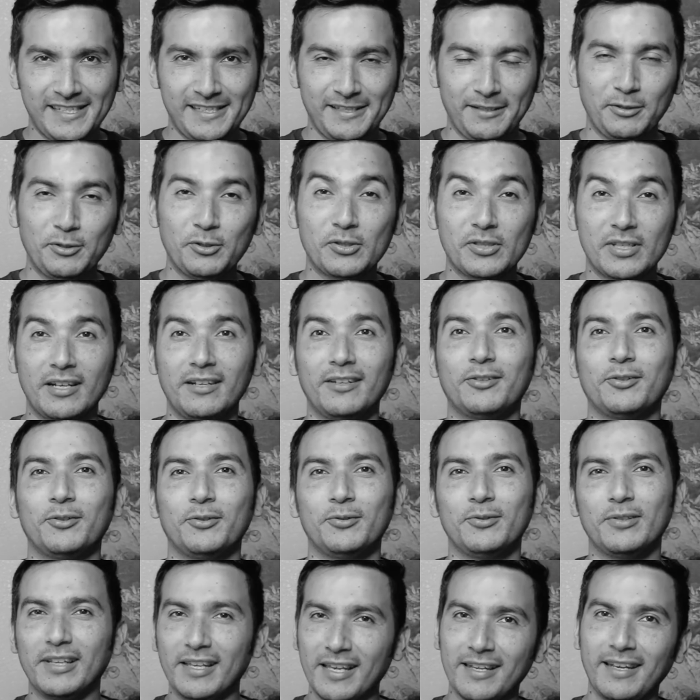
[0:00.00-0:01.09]
you start
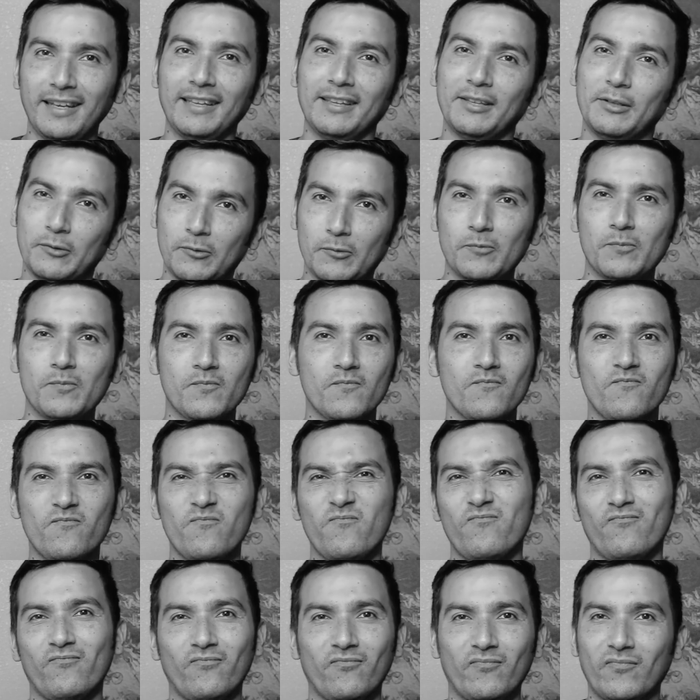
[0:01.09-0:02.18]
to get into
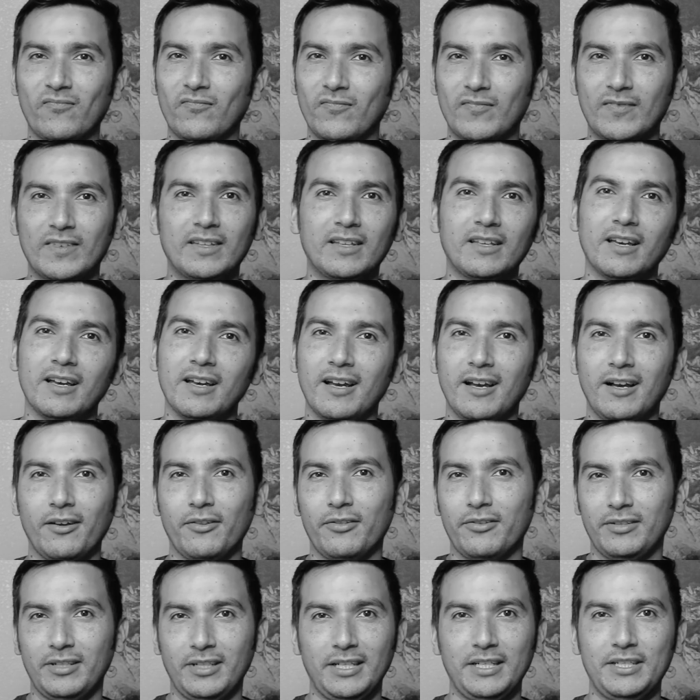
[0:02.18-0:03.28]

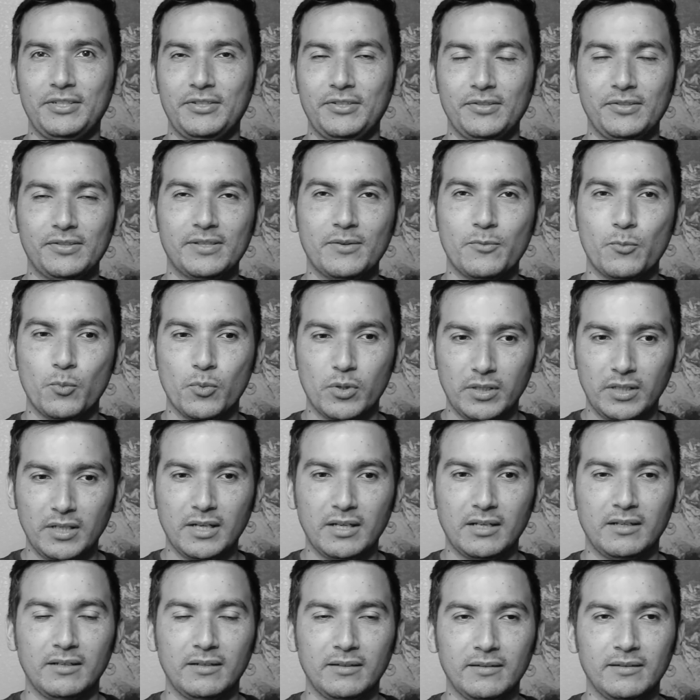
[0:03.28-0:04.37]
other issues and
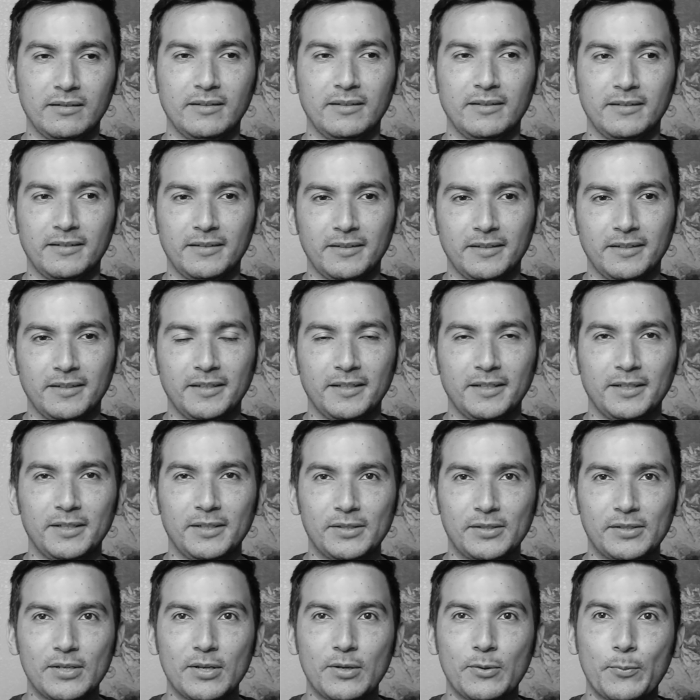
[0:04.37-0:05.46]
whatnot.
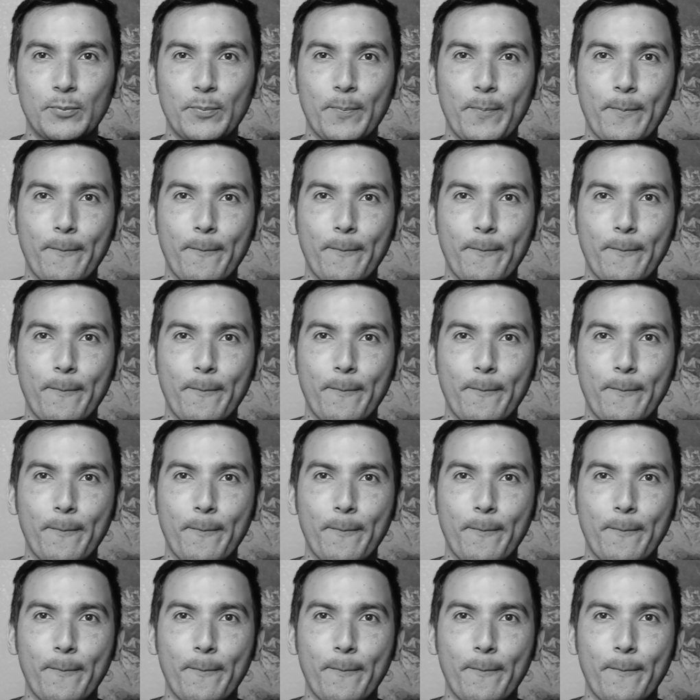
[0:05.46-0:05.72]
So